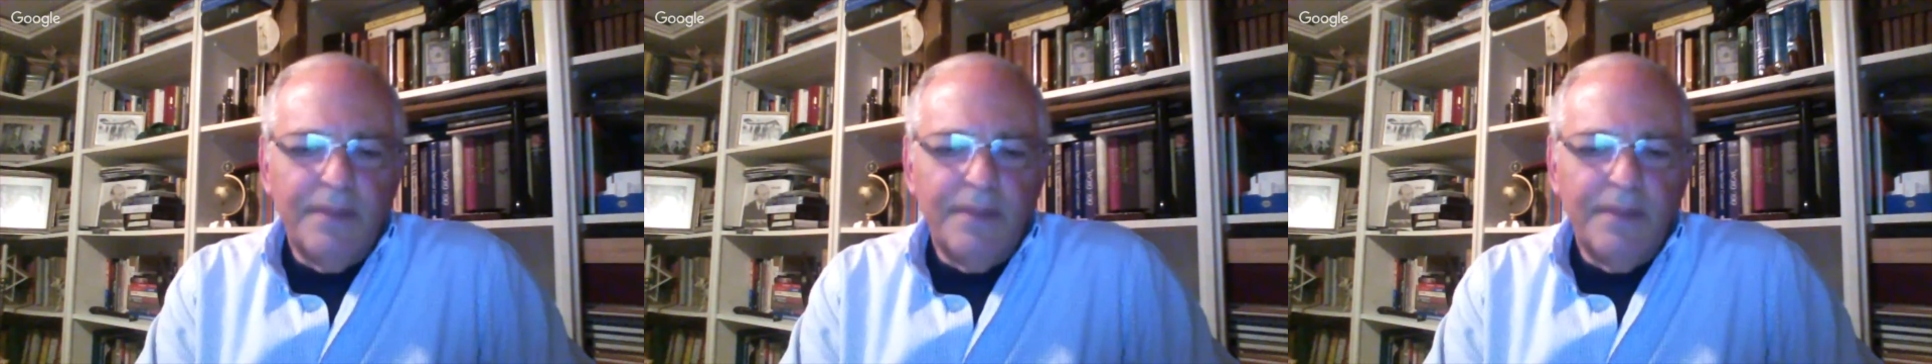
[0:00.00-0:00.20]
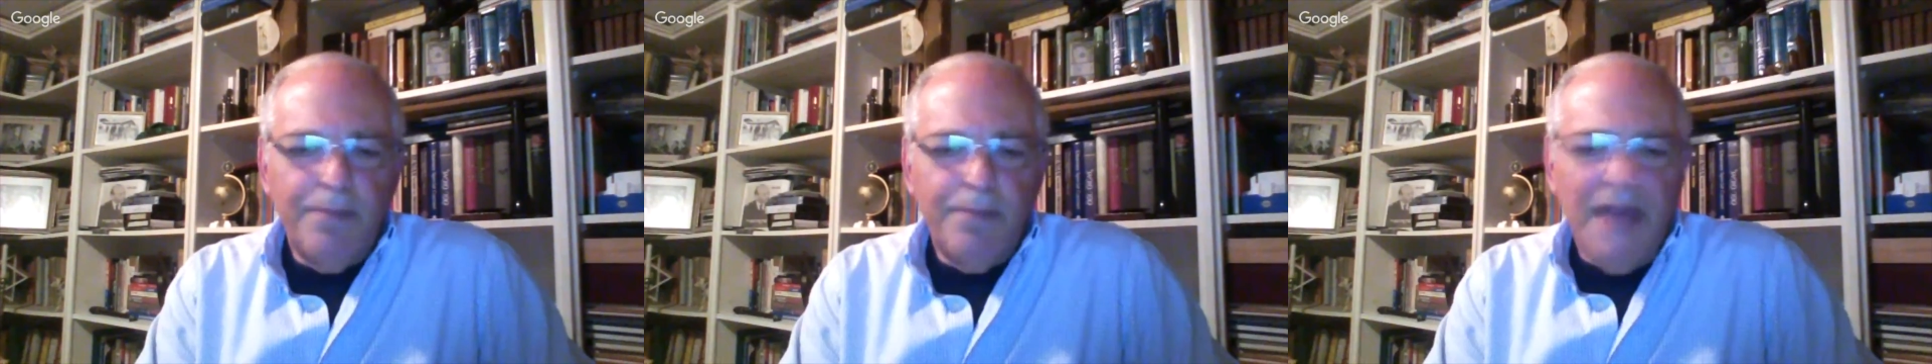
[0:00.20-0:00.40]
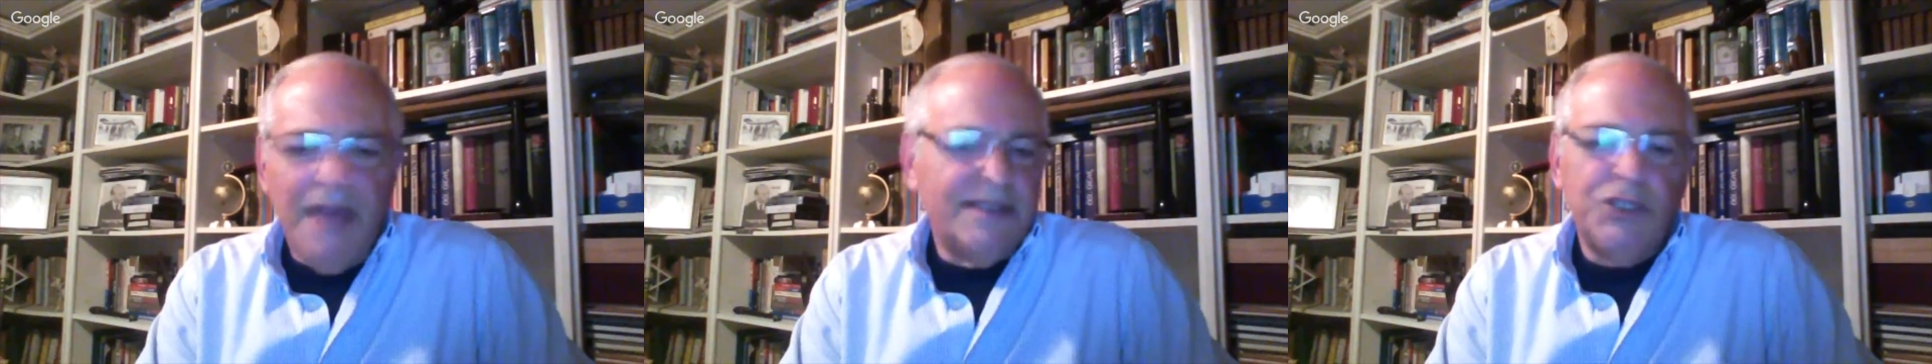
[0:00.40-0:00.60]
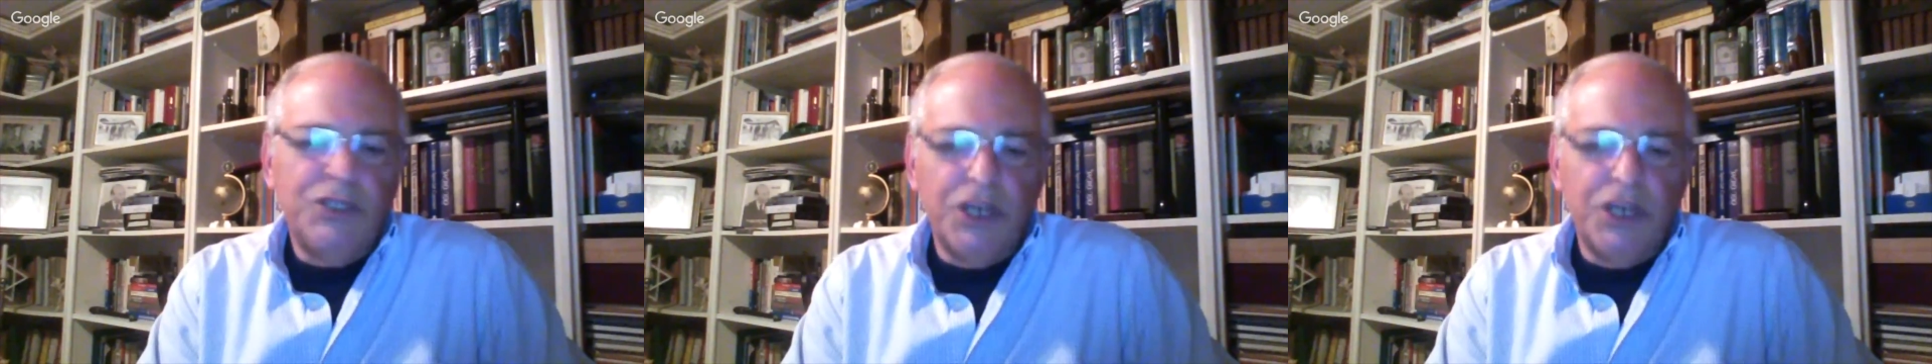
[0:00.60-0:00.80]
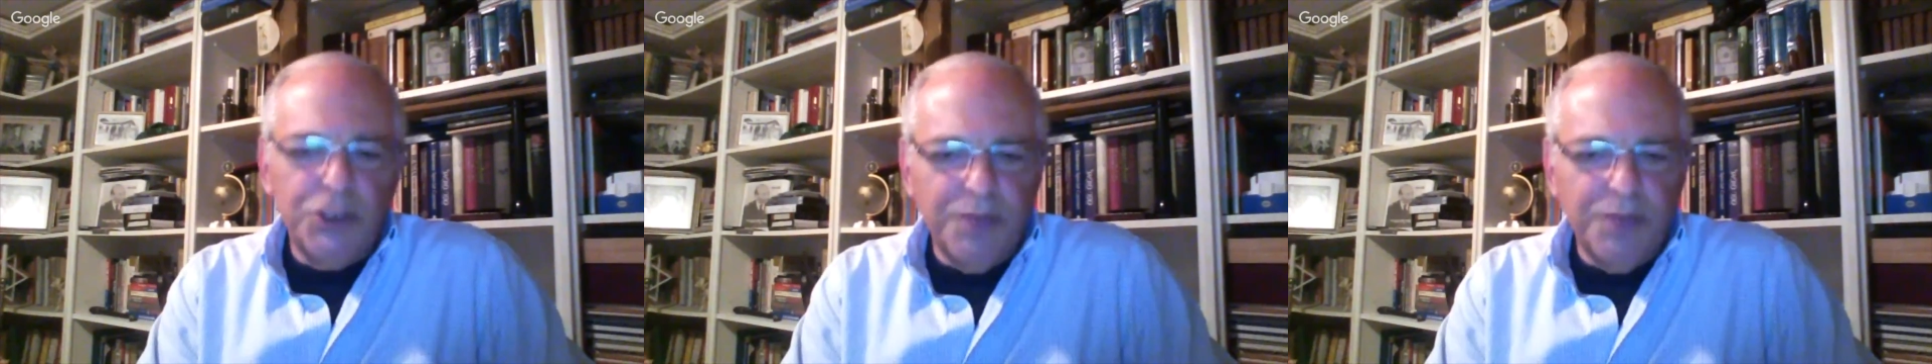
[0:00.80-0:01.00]
pass a
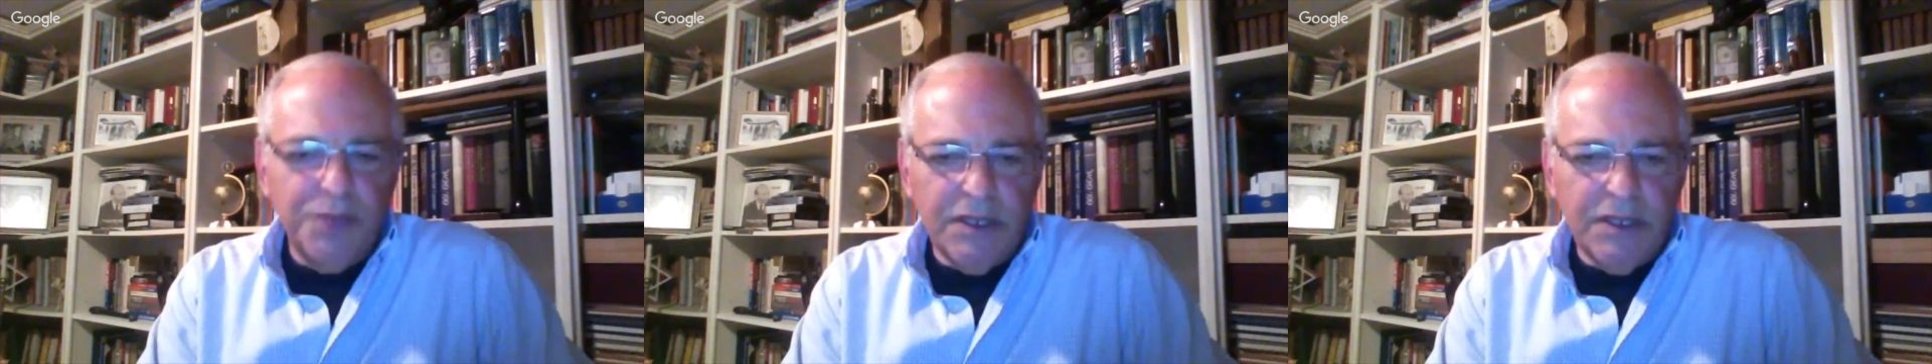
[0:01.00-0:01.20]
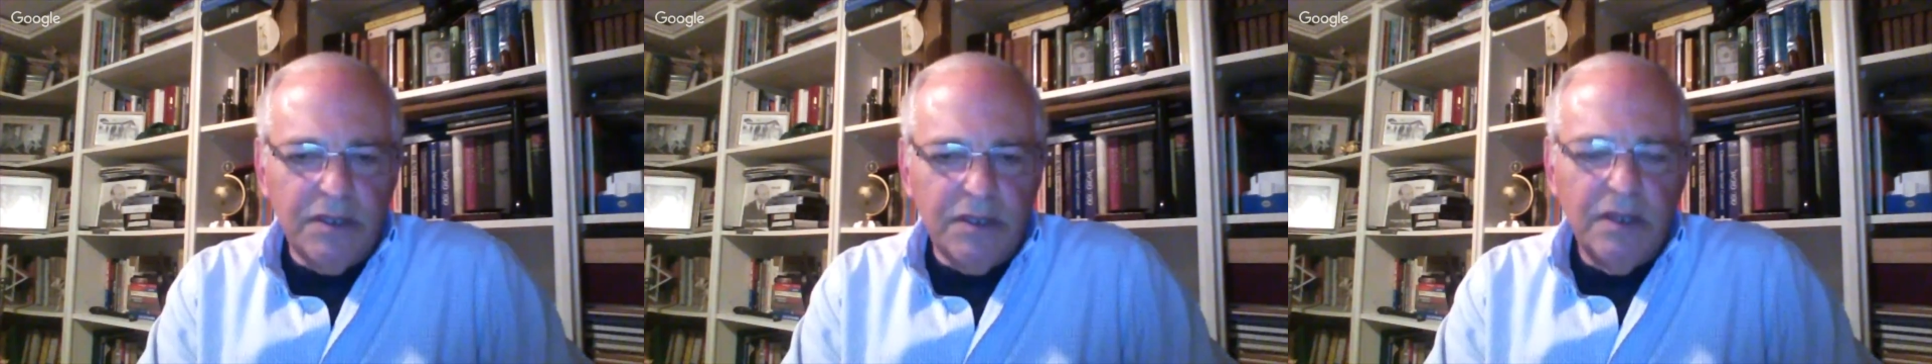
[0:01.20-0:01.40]
judgment